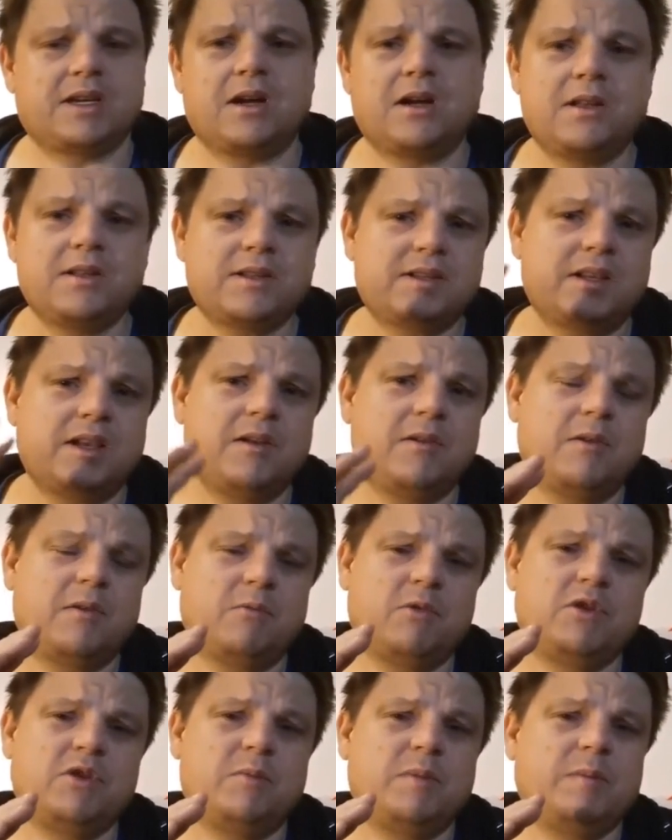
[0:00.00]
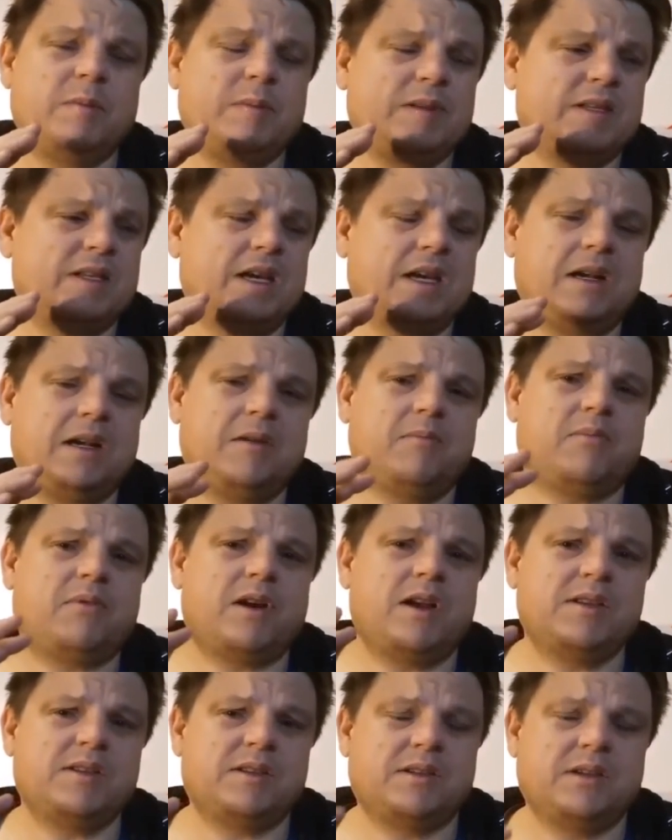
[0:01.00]
I can't say, would you be particularly
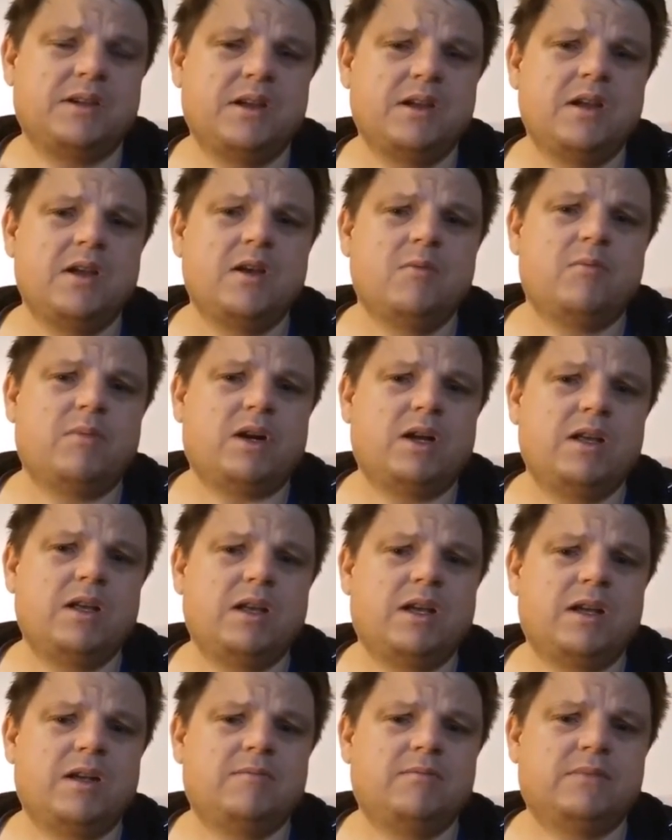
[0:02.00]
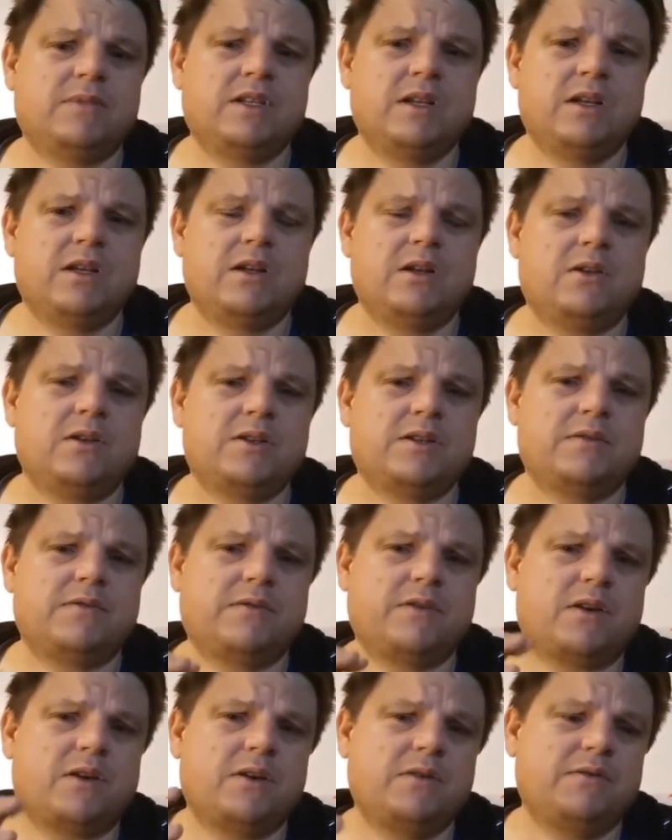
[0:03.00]
impressed by lots
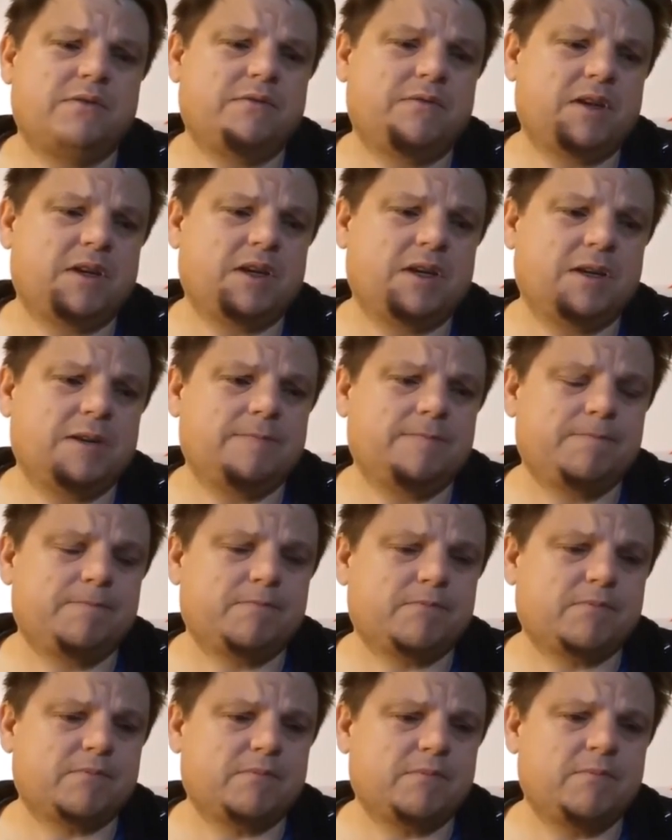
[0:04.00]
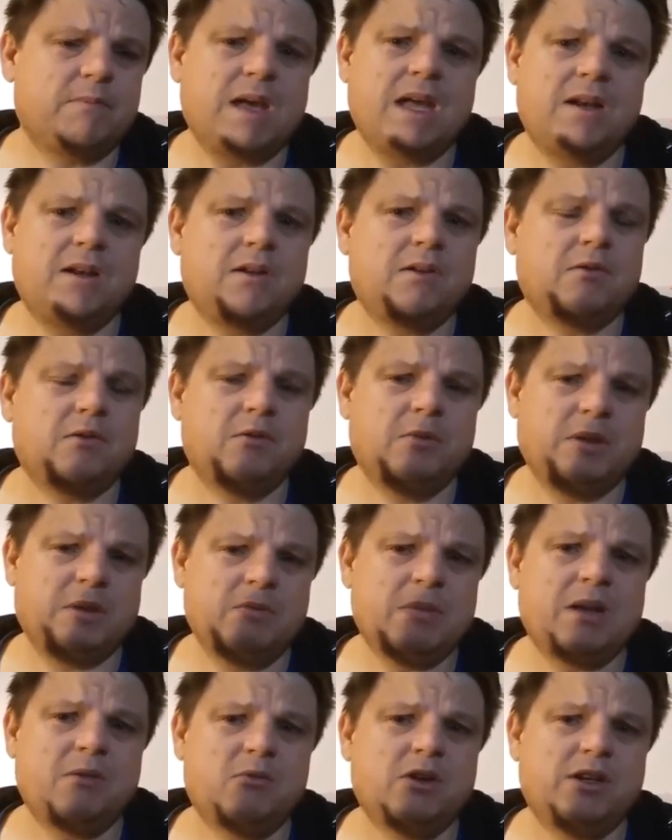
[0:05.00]
of kind of men? It would
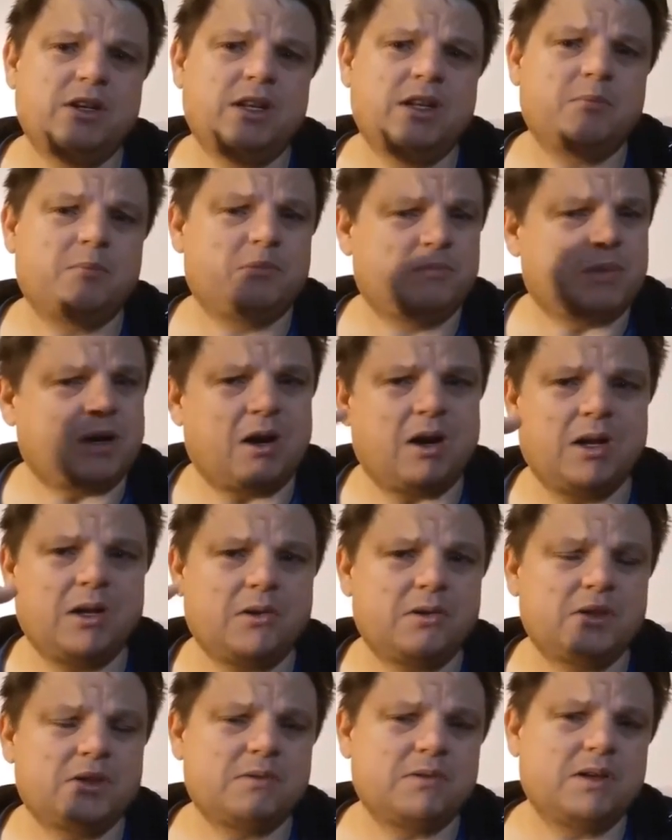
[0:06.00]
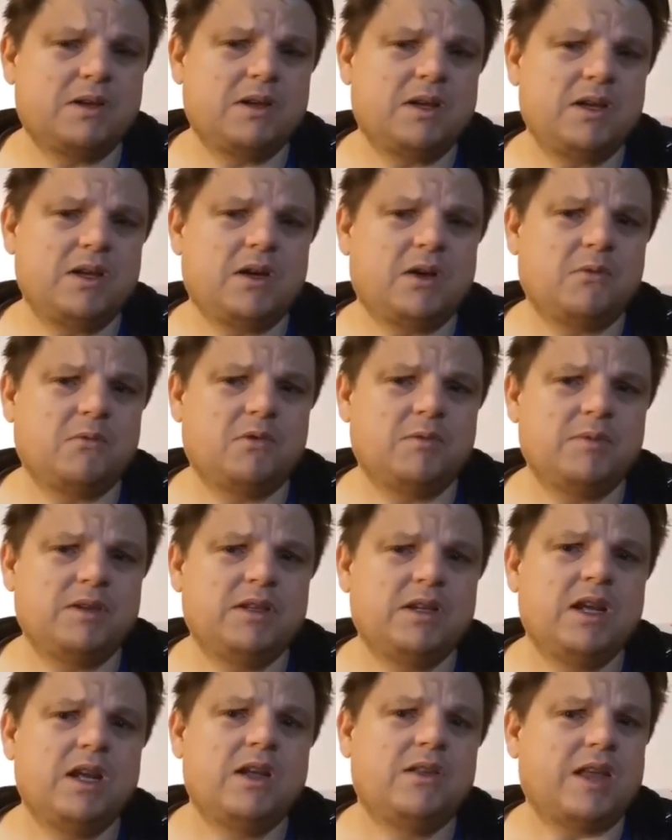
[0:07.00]
be men, wouldn't it? Piling onto a young
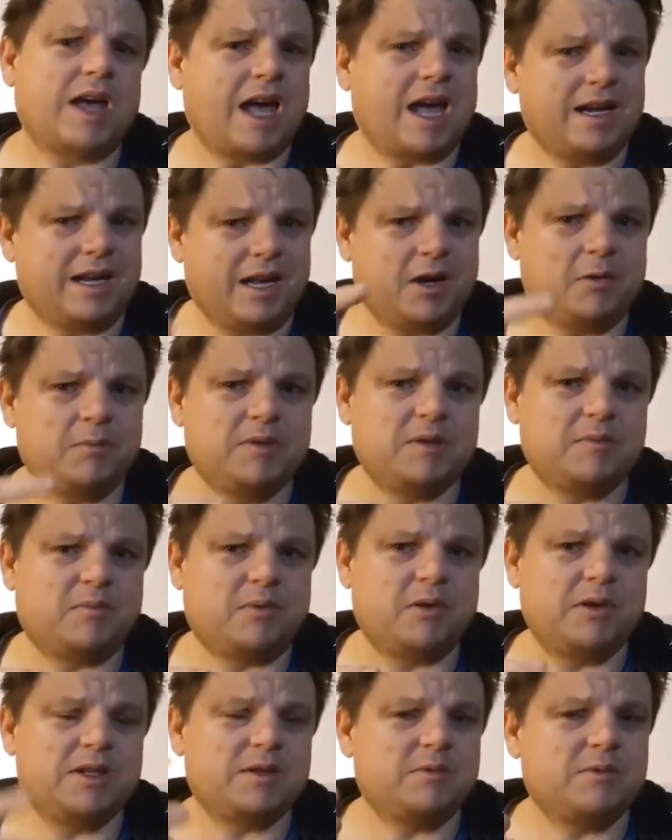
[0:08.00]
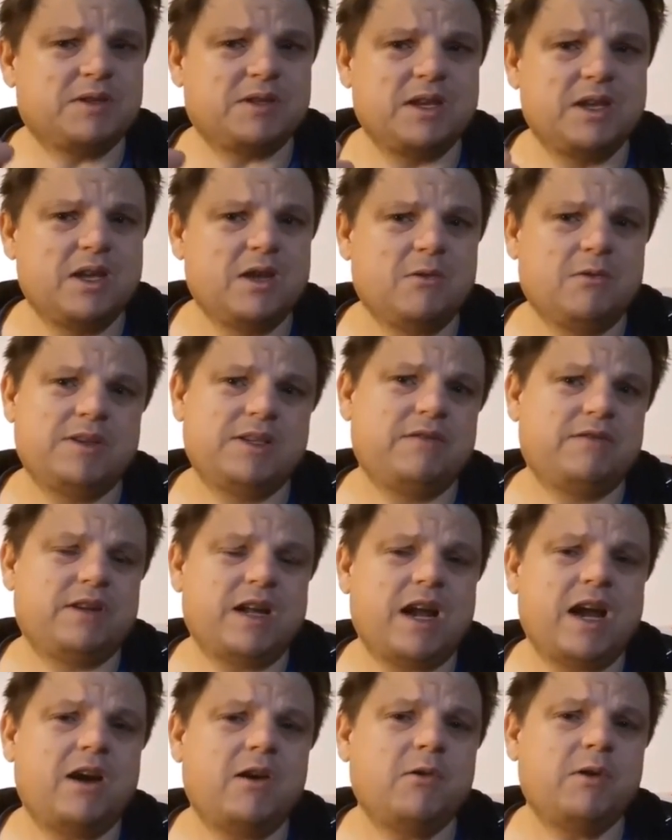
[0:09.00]
woman that had helped at points, was
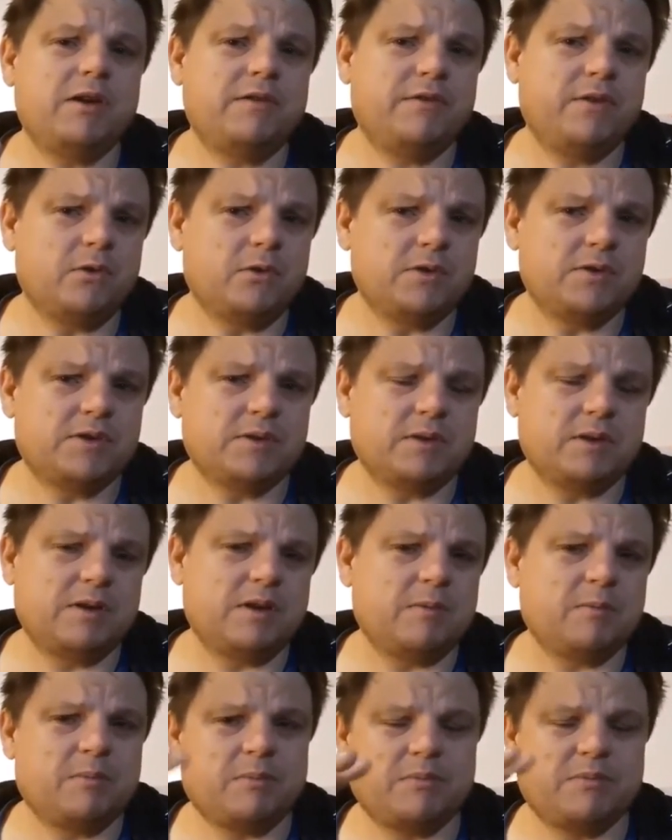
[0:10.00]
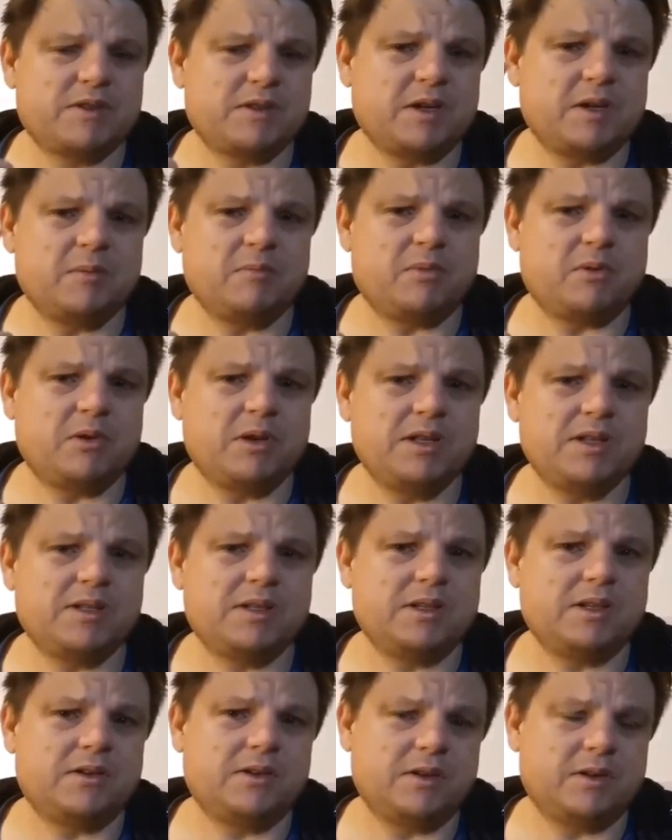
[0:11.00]
even a heroine of yours at certain
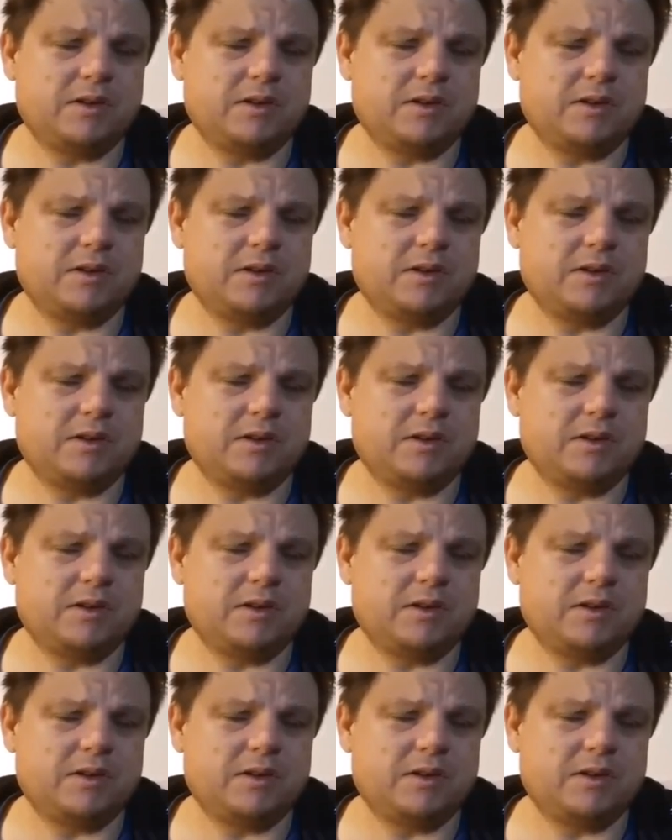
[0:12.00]
points,